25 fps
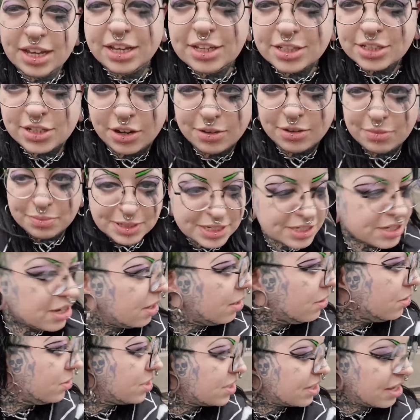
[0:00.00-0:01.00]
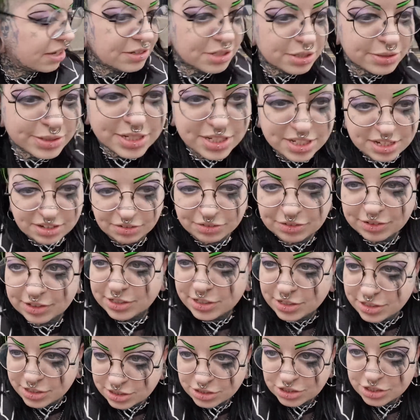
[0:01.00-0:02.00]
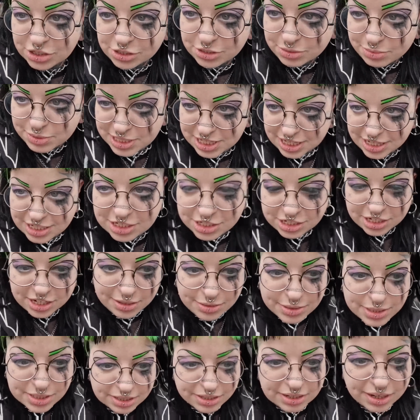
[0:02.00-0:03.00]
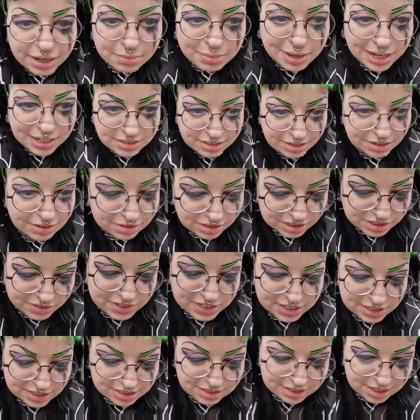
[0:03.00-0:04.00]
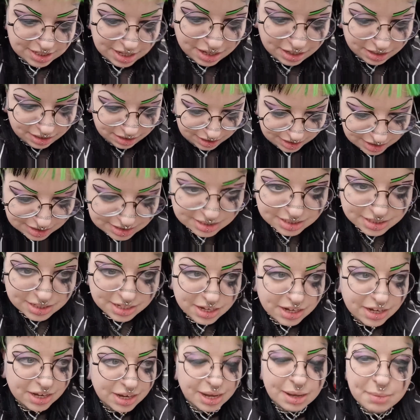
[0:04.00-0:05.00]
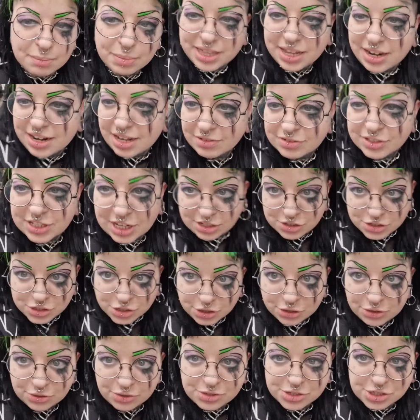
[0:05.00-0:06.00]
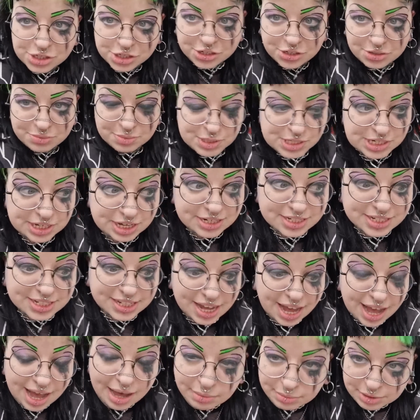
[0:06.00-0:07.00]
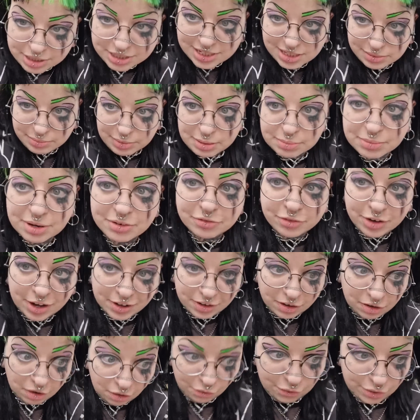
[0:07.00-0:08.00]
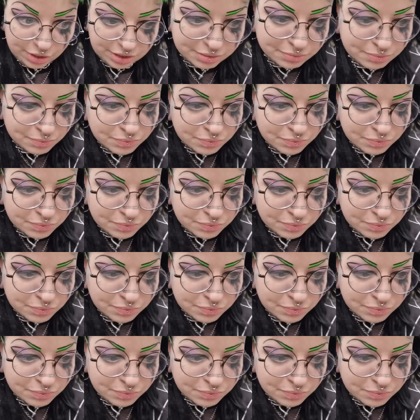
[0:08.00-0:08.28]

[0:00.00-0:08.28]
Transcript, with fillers: so I've been told to go to a different tube station. I was going to go back to Oxford Circus, but then I have to get two tubes to get to Camden to meet my friend Lauren.